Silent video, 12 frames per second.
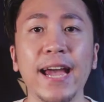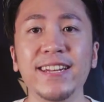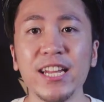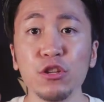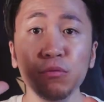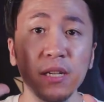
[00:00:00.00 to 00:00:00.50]
And
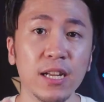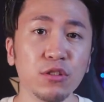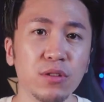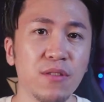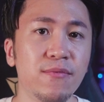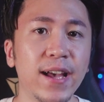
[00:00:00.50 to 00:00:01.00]
then you learn
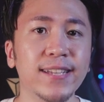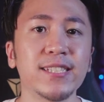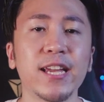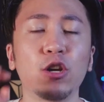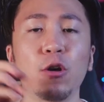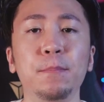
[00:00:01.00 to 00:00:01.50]
to
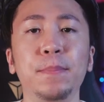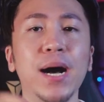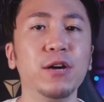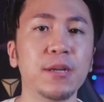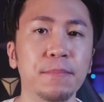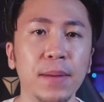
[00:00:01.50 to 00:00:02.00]
invest and
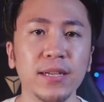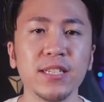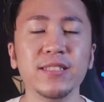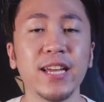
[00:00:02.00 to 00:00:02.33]
compound that money